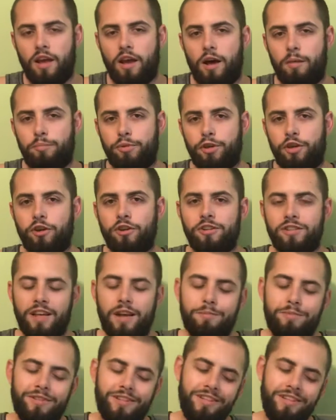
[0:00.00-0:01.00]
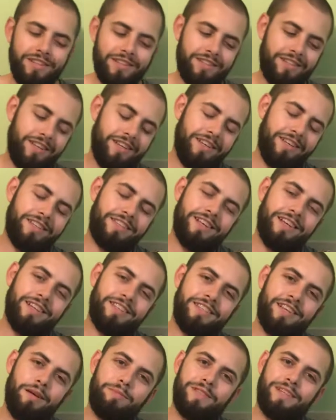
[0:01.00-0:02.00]
A pure substance is a
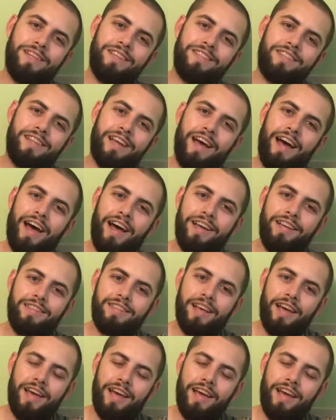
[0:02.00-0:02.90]
substance that has